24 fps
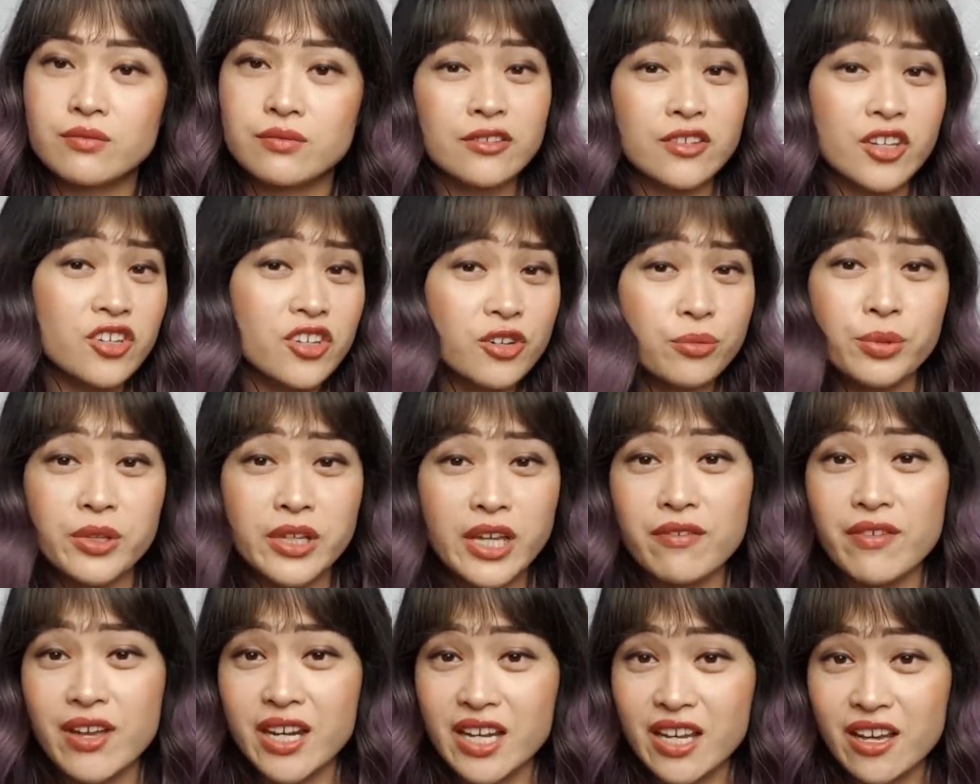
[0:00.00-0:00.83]
Did you
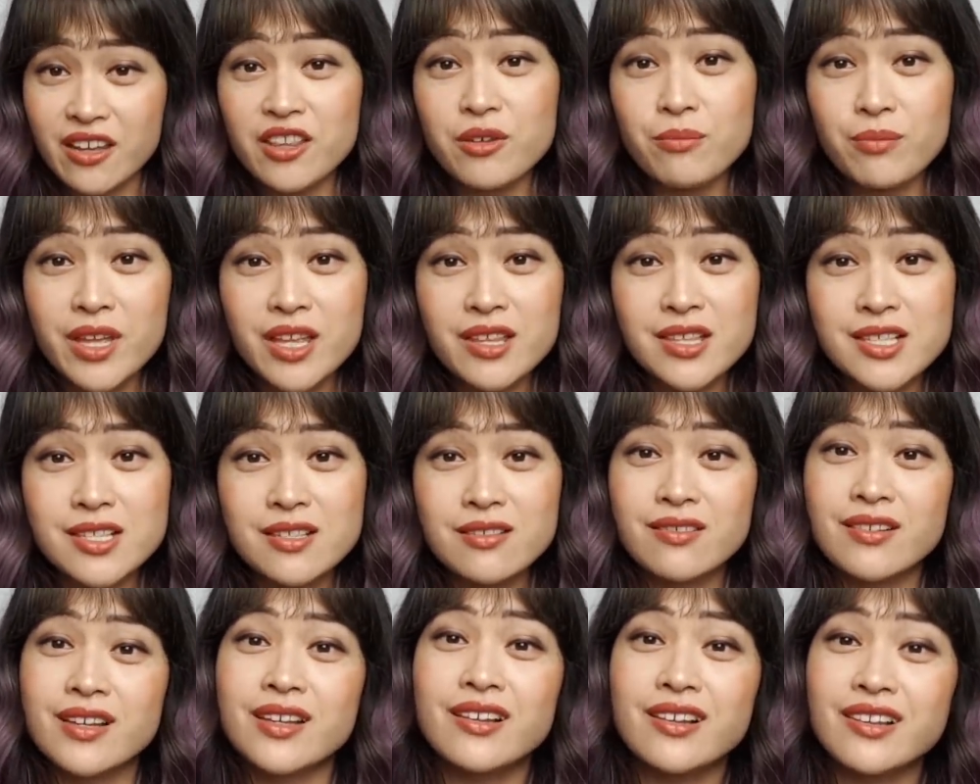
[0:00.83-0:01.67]
believe any other
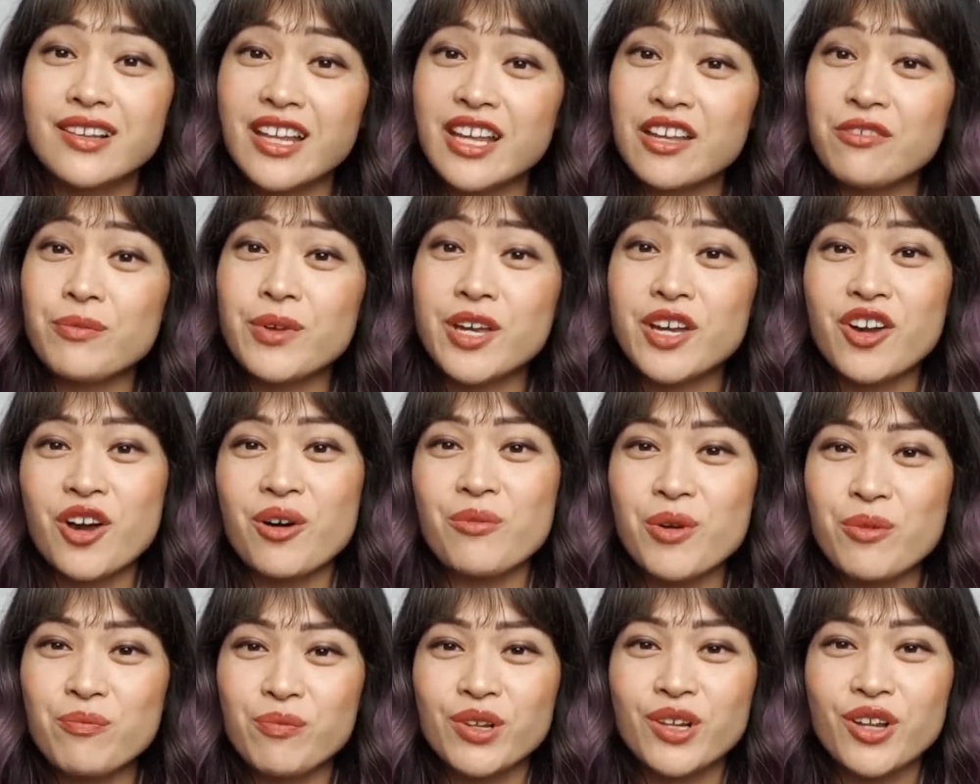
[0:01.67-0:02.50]
myths? Leave me a
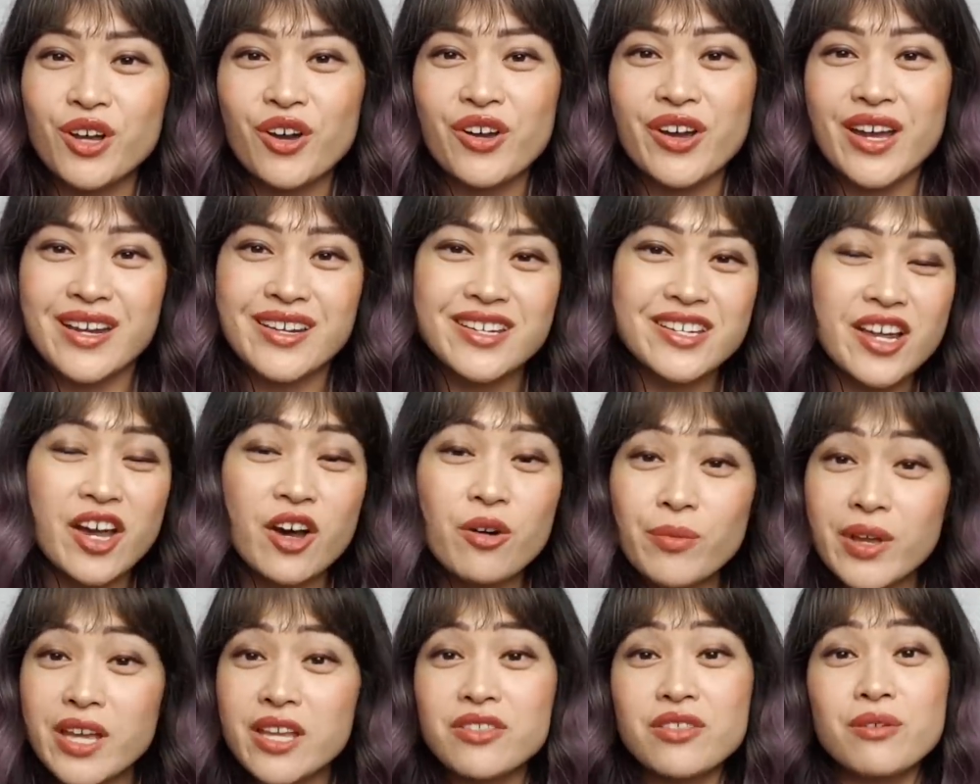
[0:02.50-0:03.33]
comment below and
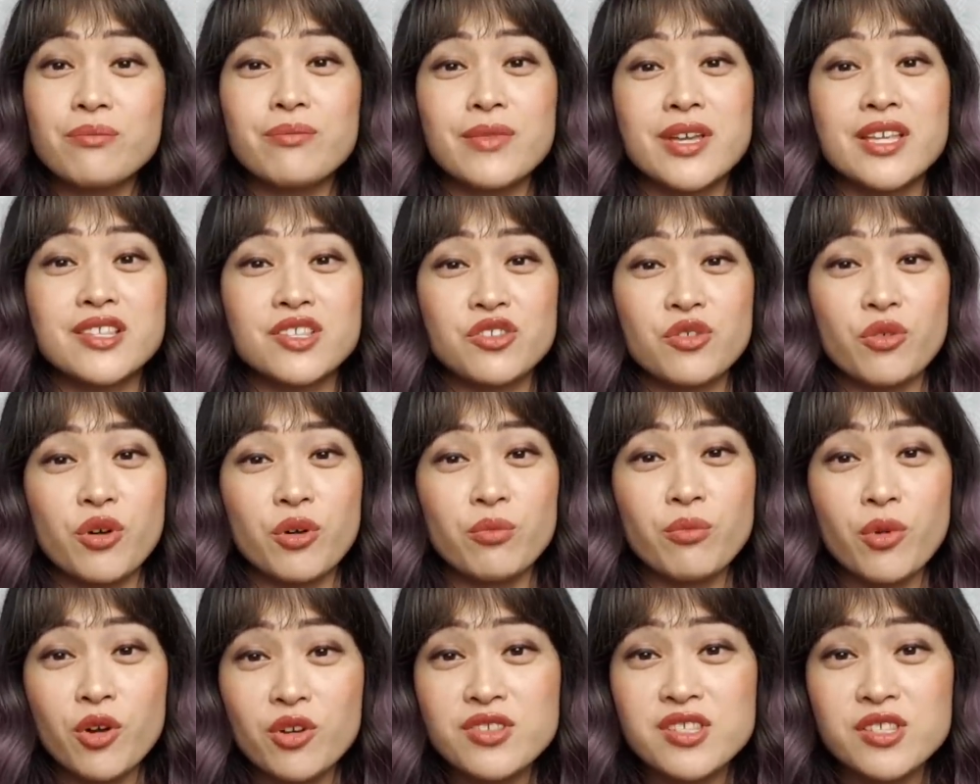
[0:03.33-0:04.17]
tell me the myths you
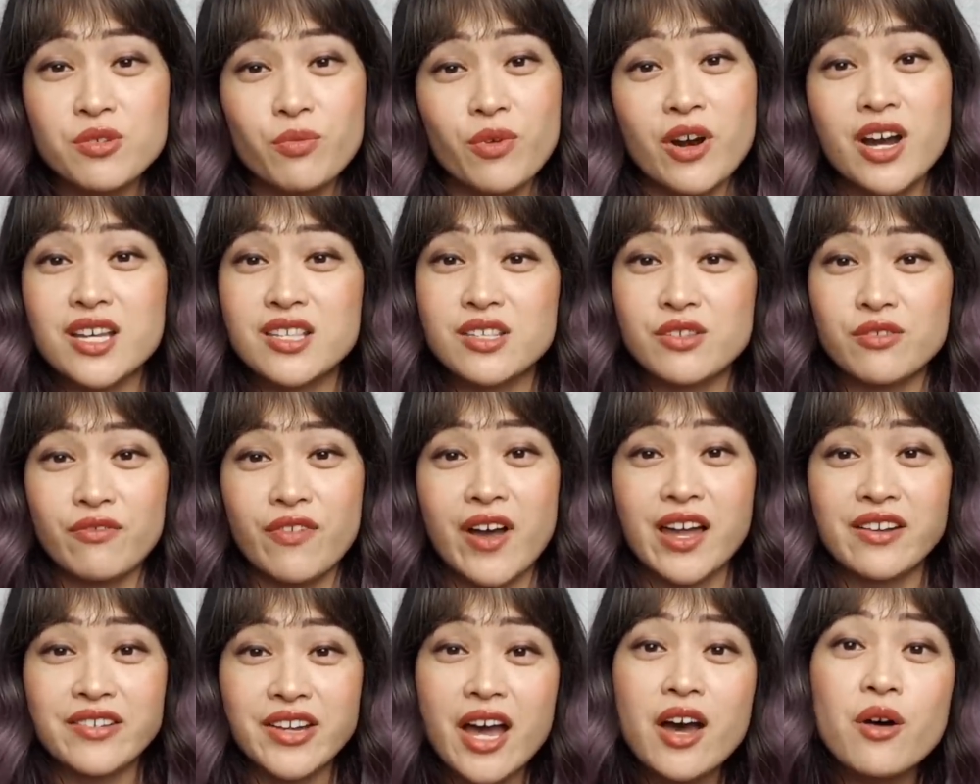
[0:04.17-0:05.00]
were most surprised to
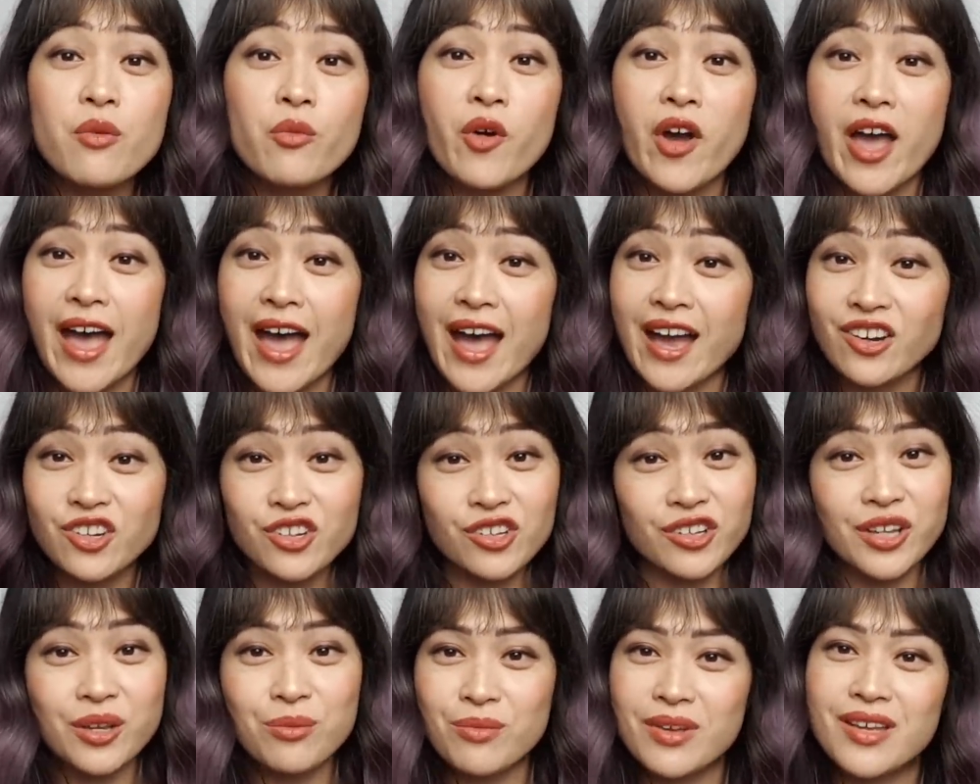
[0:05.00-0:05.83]
find out were
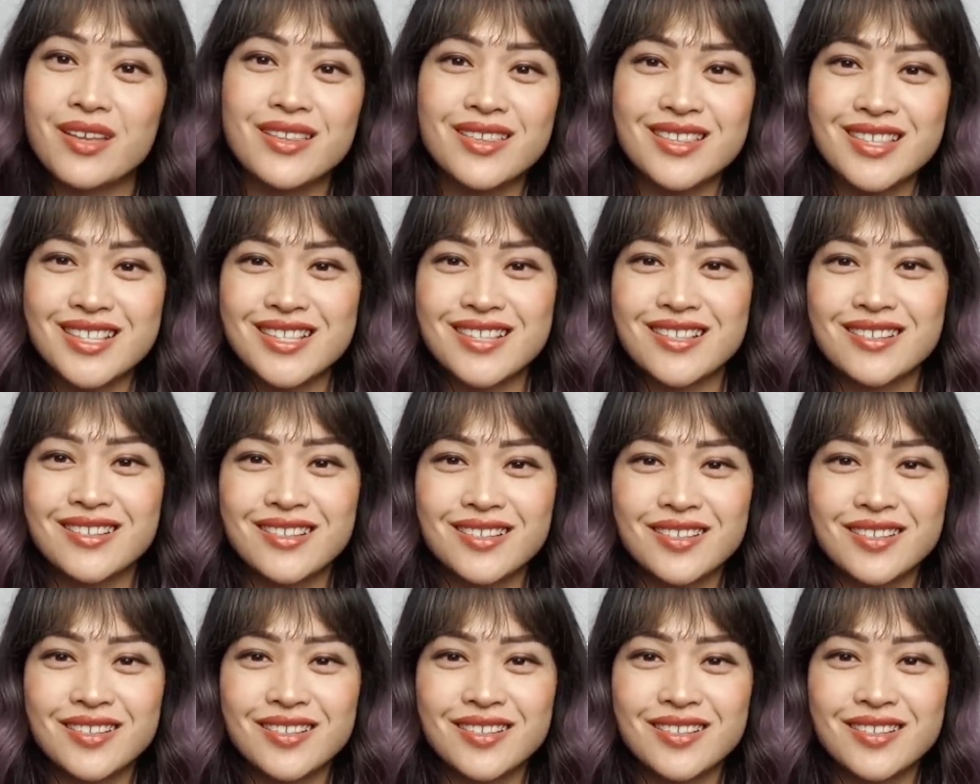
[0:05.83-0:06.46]
actually myths.